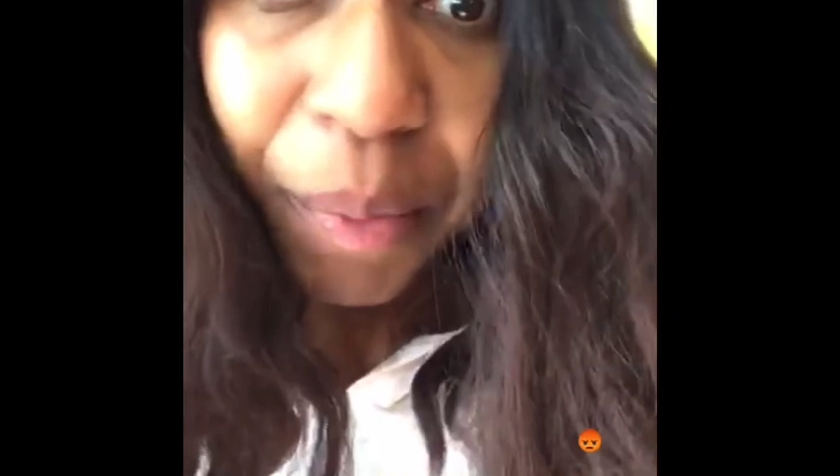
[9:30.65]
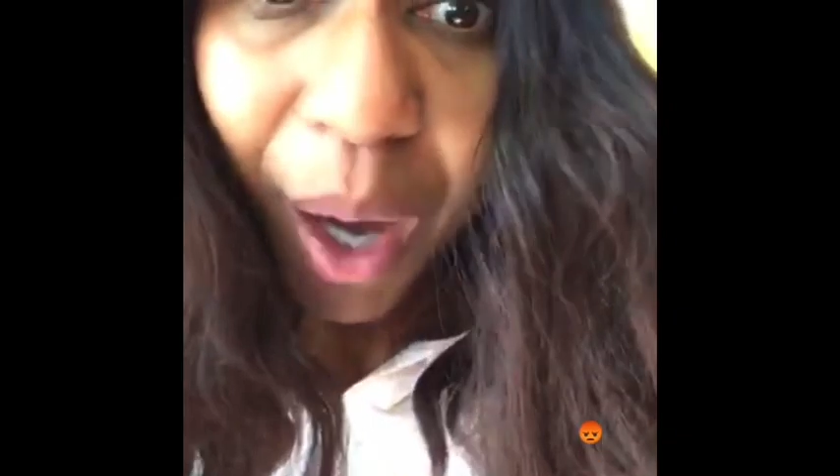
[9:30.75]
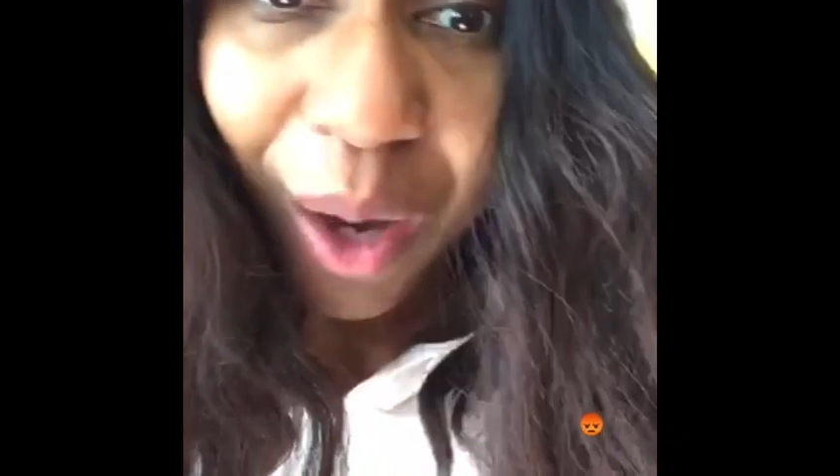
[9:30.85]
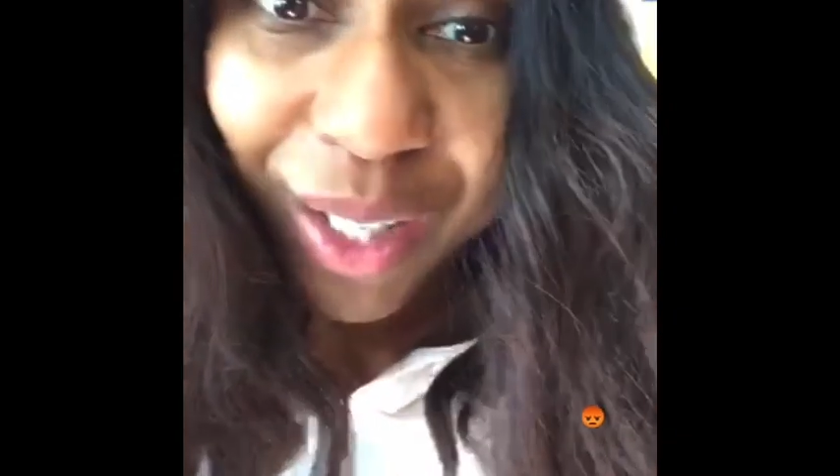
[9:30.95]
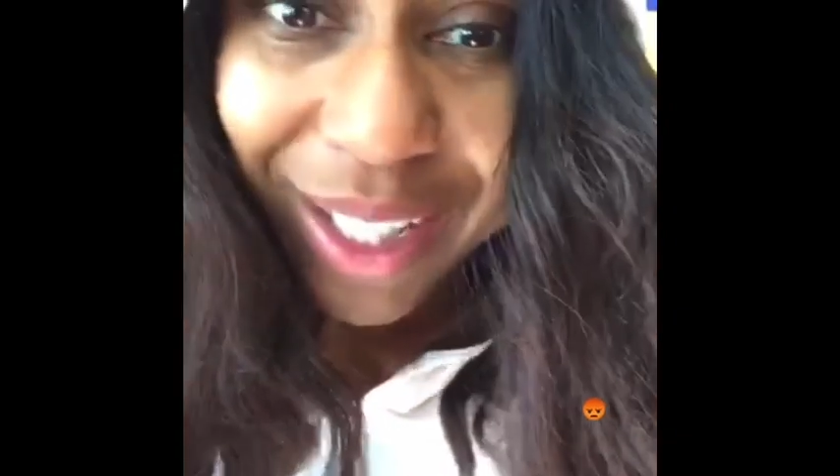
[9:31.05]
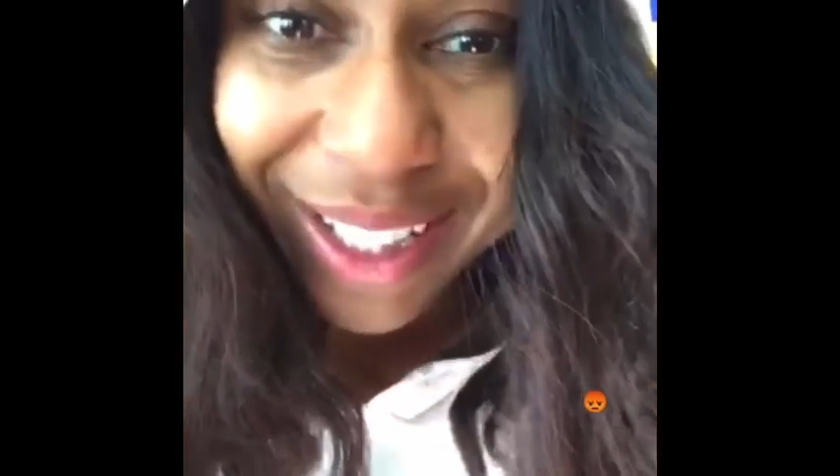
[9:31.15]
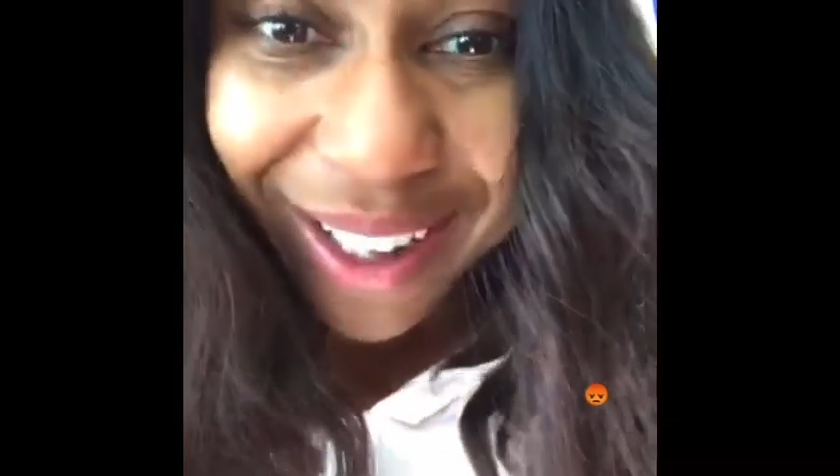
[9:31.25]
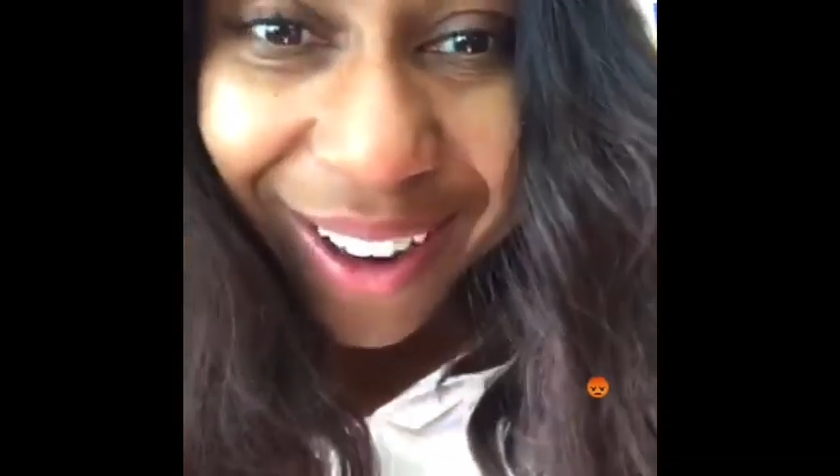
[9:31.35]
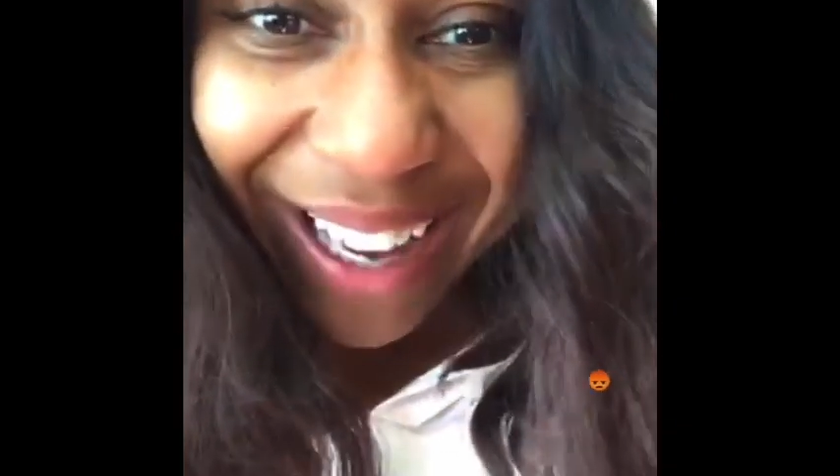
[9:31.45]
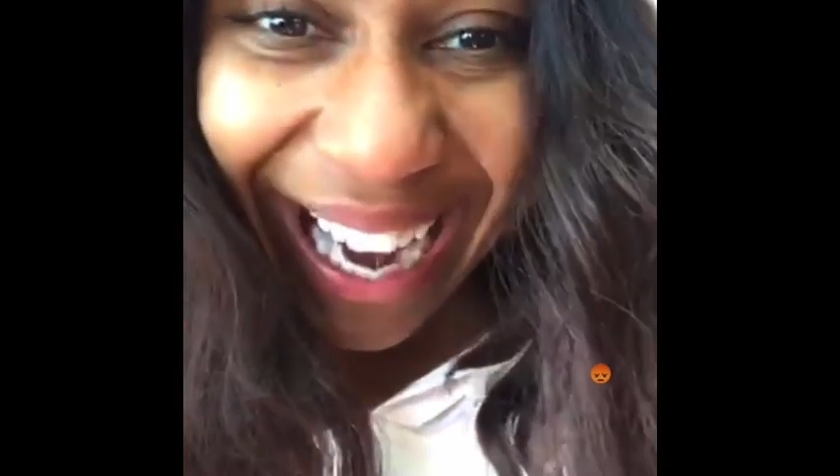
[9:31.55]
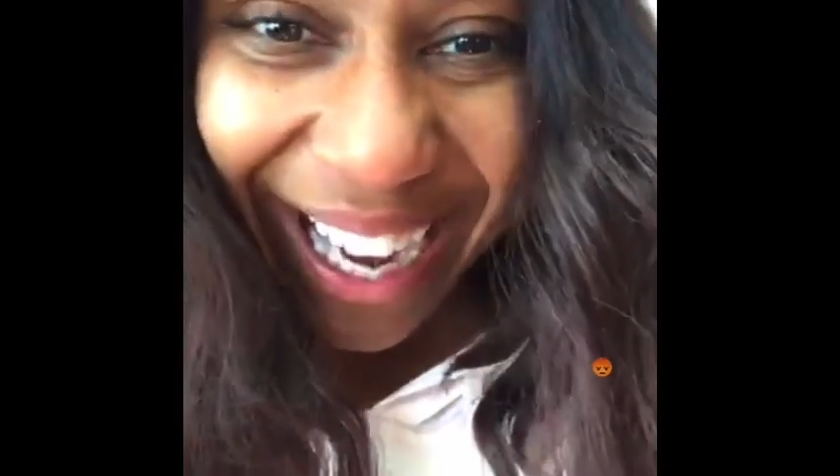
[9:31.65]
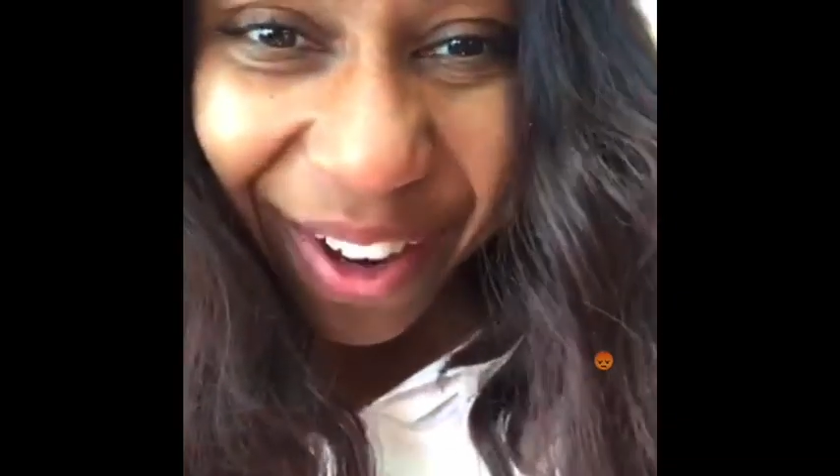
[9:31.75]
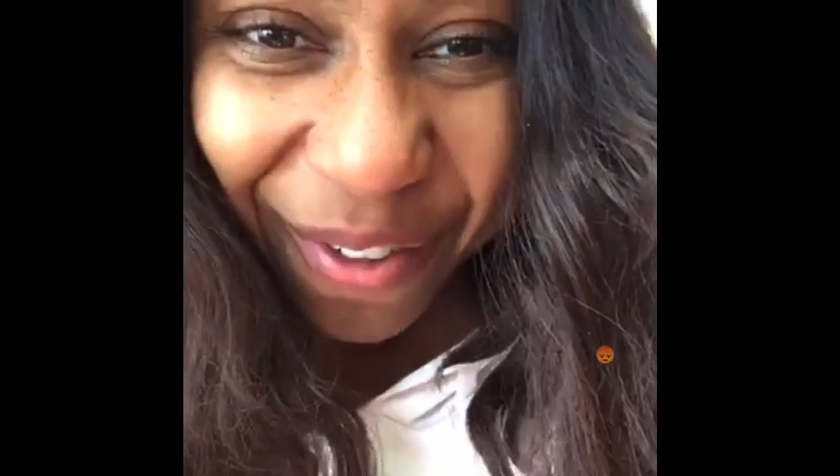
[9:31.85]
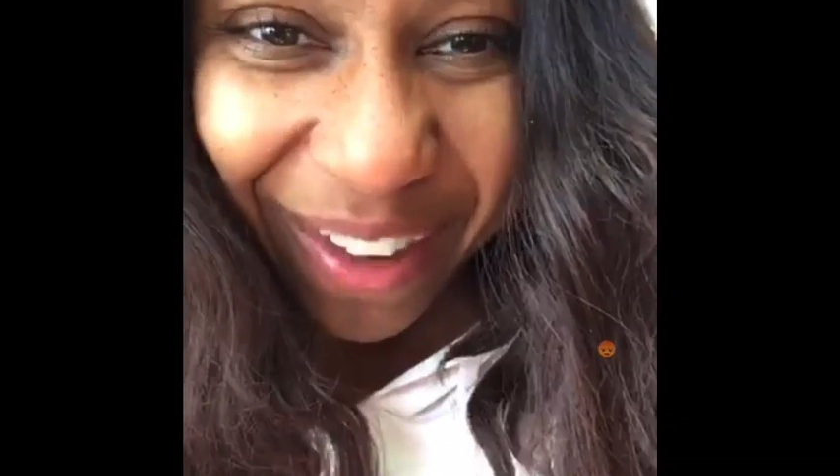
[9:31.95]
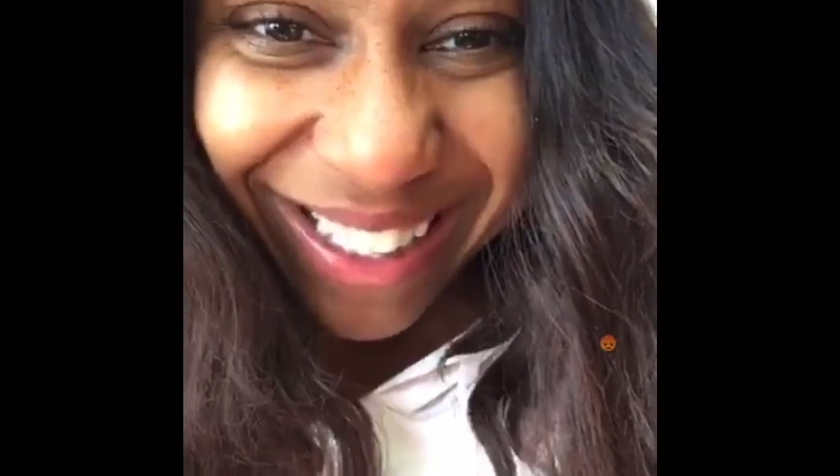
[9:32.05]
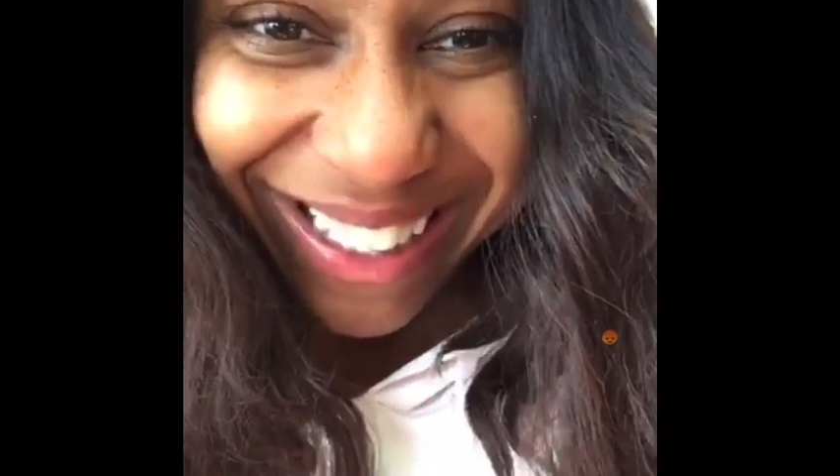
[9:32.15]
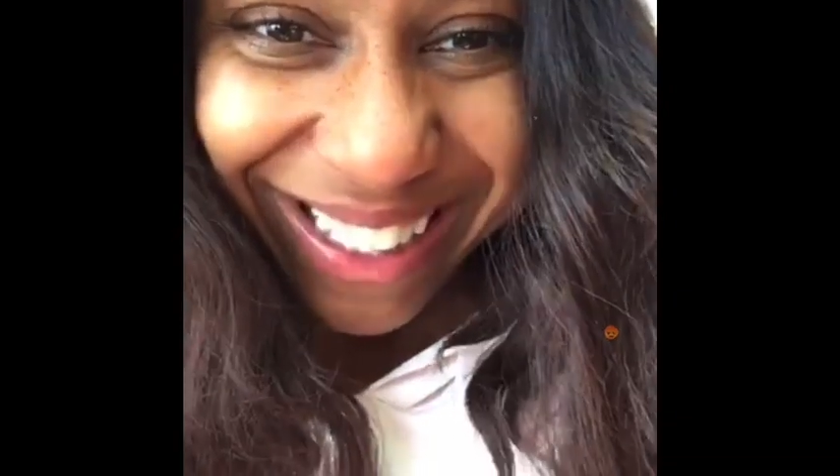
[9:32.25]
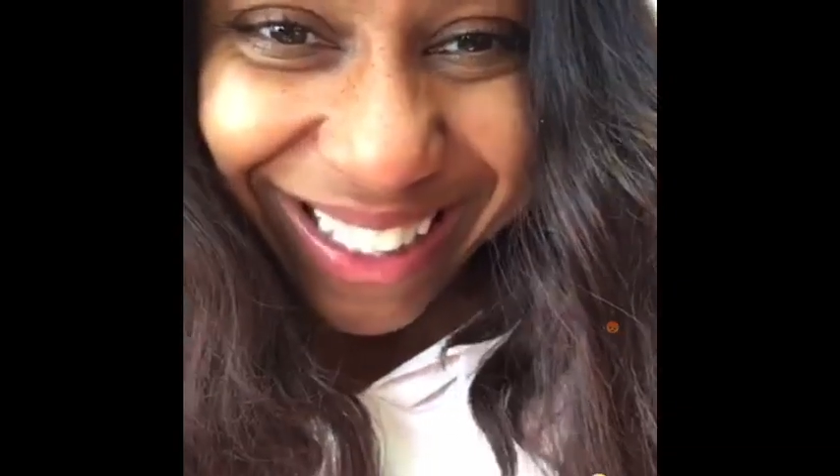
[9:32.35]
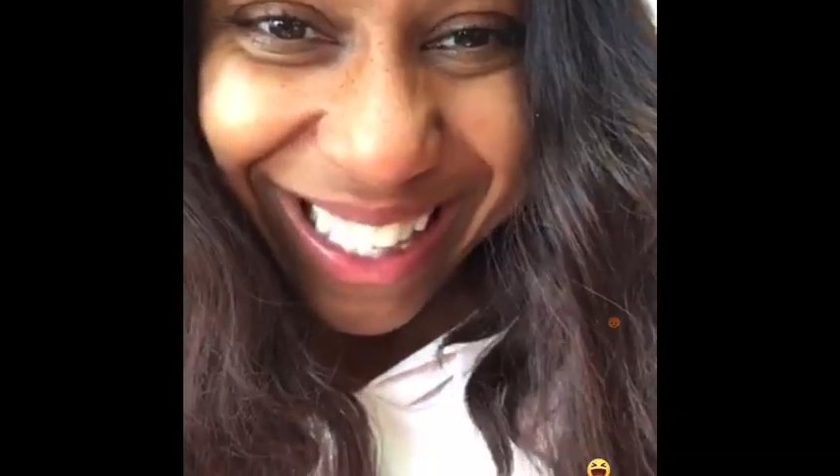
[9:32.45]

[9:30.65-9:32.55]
Oh, look at all the hater faces